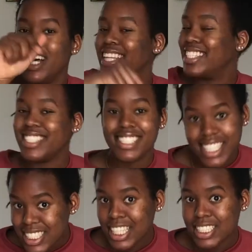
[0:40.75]
It's as
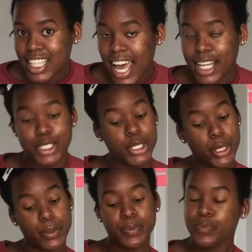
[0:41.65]
easy as that.
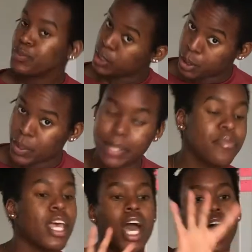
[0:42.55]
So do it.
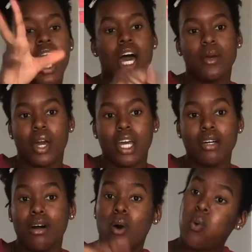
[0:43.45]
Anyway,
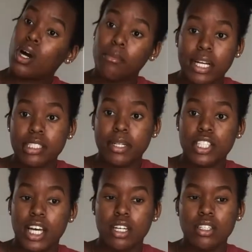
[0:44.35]
welcome back to my
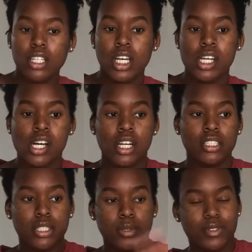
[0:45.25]
channel.
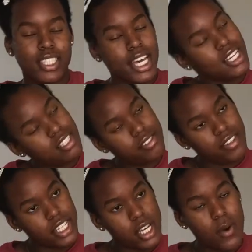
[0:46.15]
Today's
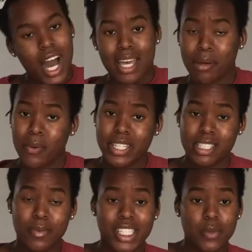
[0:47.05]
video, I am going to
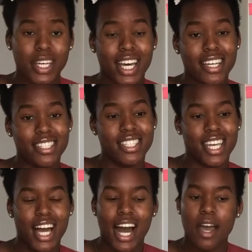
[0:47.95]
be doing a
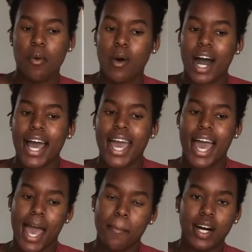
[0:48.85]
DIY
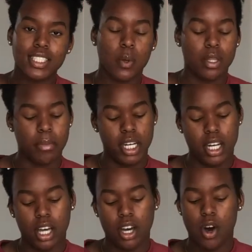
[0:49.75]
hair mask with
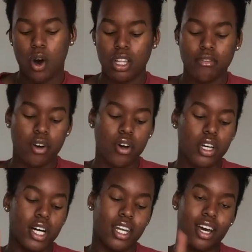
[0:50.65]
banana, olive oil,
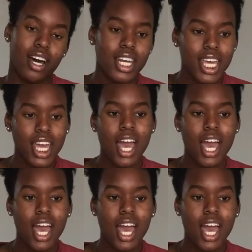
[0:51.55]
and honey.